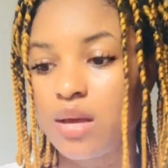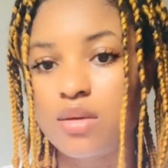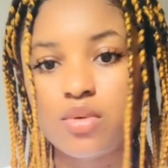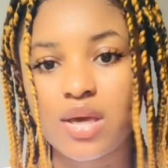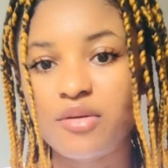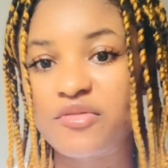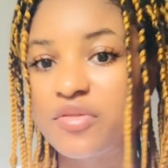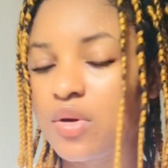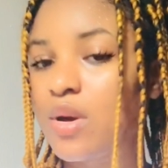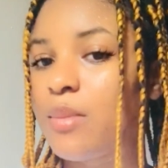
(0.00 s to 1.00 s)
You can
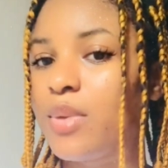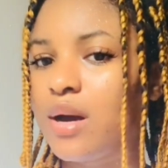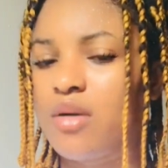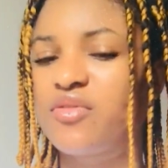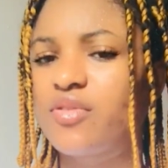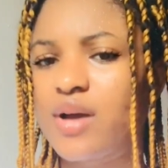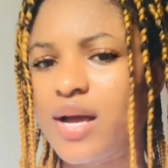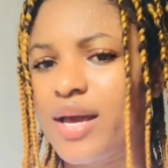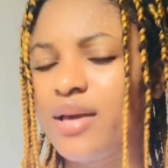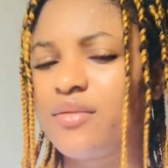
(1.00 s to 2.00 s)
follow about
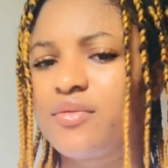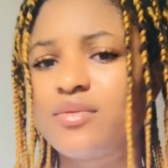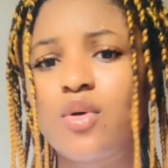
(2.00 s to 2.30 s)
5